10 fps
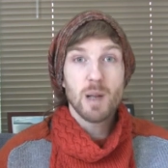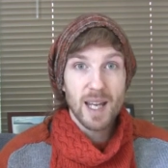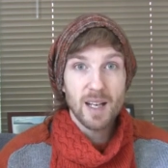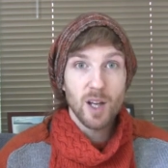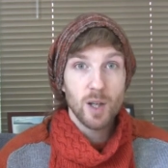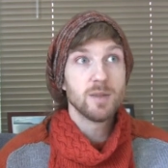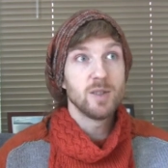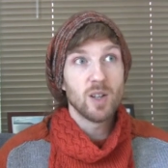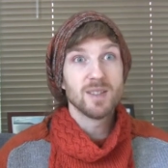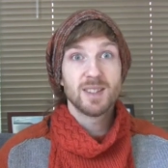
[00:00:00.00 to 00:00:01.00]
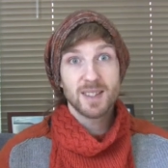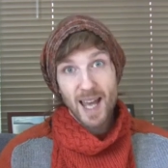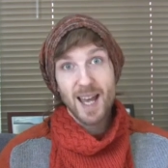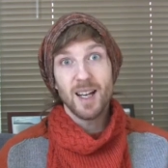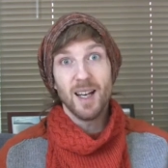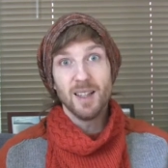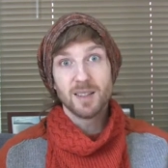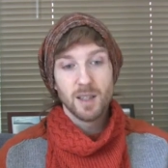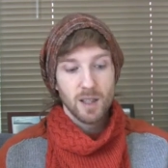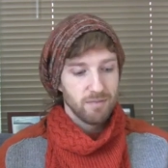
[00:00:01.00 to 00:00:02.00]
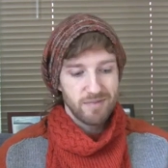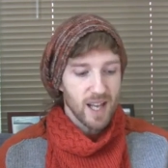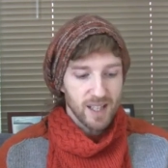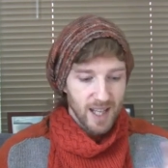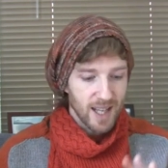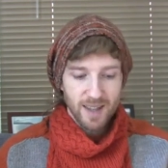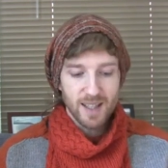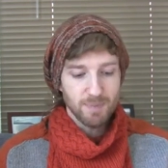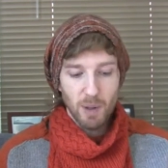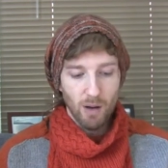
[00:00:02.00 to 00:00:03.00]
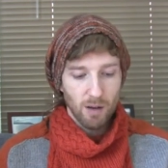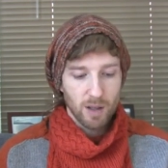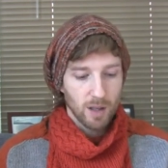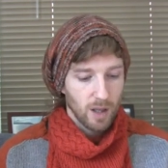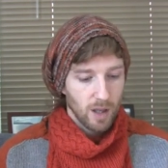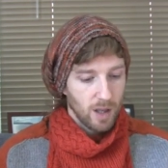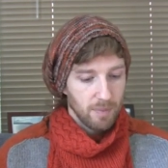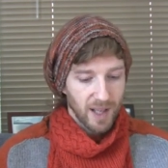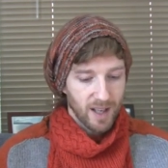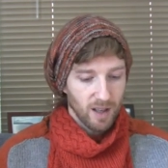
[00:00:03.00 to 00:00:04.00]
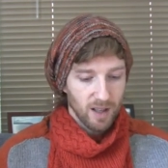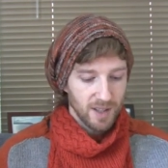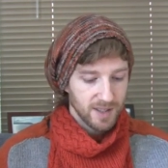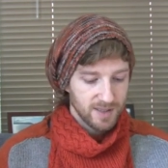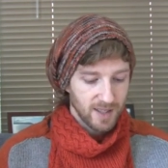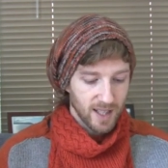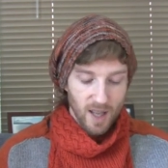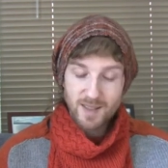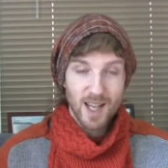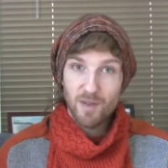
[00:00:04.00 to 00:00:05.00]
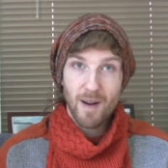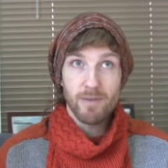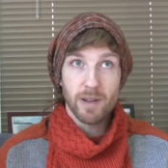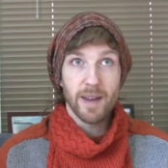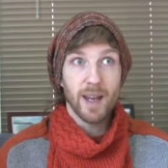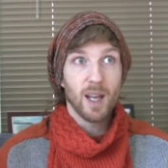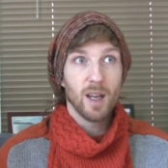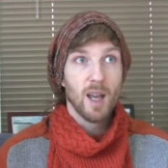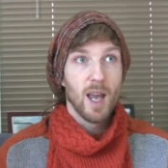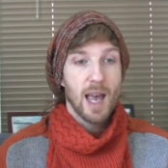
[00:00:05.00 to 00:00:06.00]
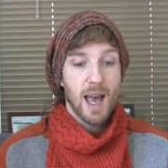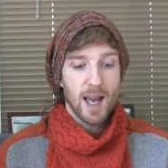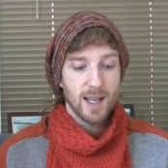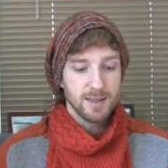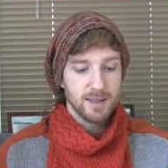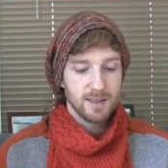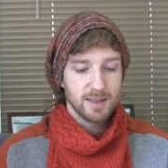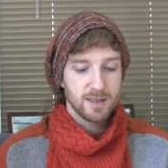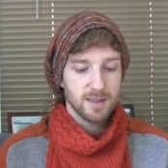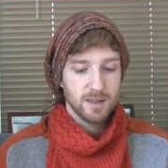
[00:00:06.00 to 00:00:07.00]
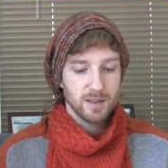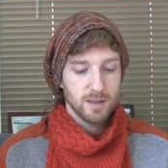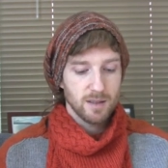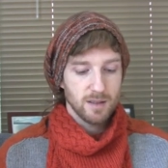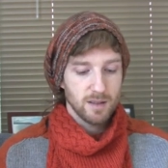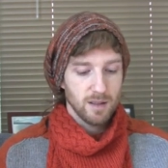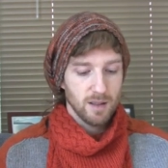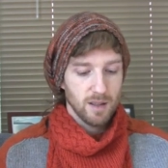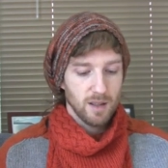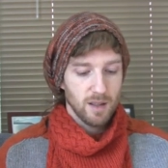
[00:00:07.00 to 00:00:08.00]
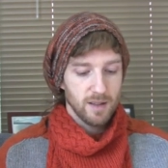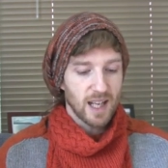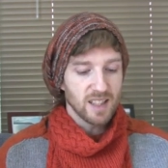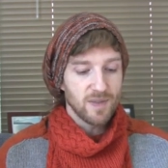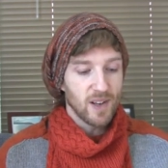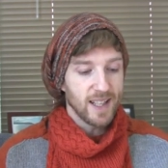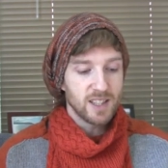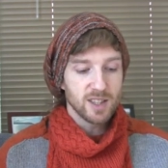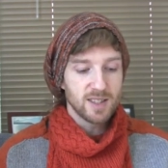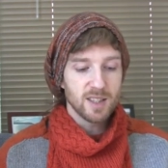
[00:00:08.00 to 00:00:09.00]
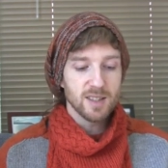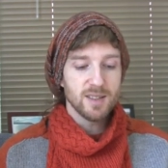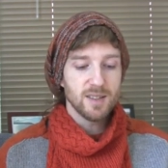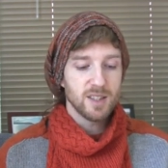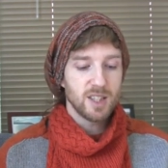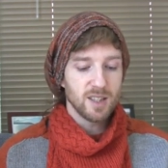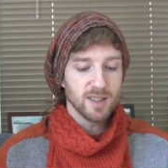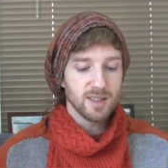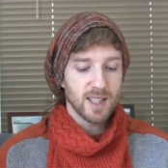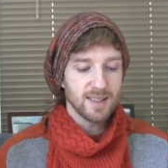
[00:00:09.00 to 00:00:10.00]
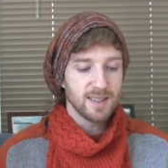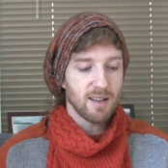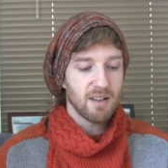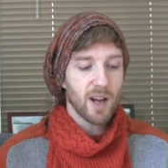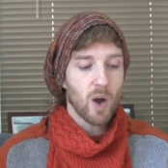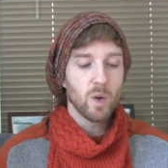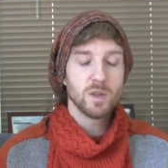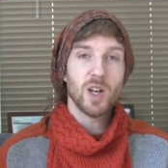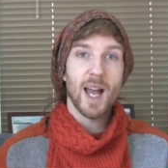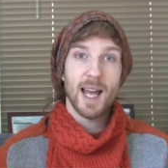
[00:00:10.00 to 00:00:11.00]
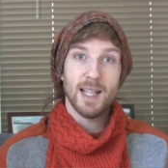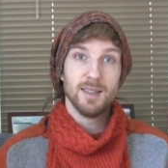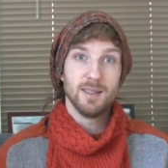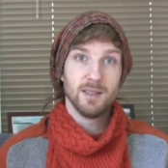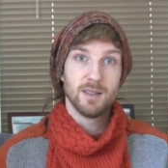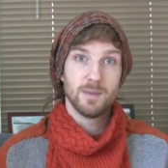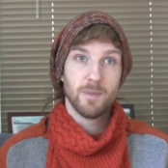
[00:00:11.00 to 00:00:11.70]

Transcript: beginner who's not scared, then get this book, because it goes over everything, and that's fine. It just doesn't, she doesn't necessarily hold your hand.